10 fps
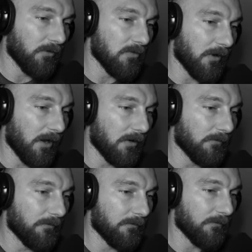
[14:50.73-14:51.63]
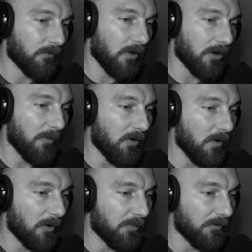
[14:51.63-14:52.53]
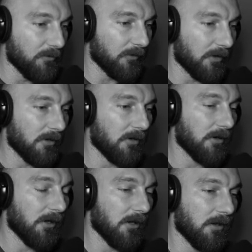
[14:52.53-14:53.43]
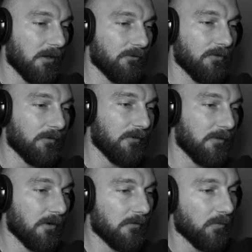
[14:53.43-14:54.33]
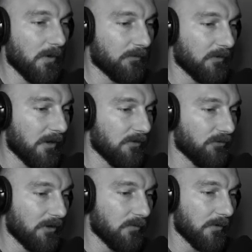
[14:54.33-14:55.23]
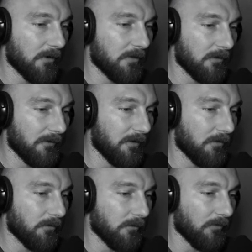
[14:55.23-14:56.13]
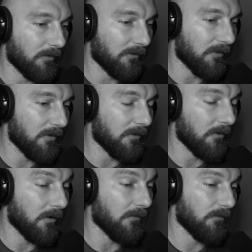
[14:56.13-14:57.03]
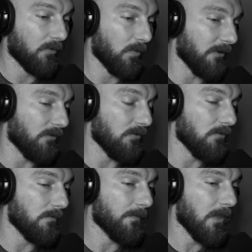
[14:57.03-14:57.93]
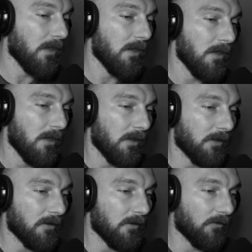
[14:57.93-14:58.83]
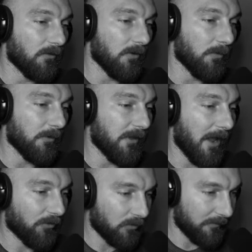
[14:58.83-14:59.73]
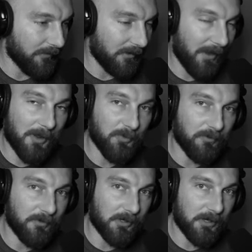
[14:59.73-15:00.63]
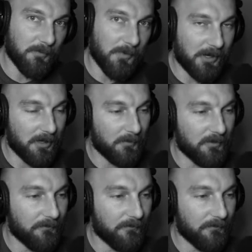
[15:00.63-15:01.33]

to kind of talk about Wodapalooza here. And as you can see there on the website, January 13th through the 16th of 22 is when the actual event happens there in Miami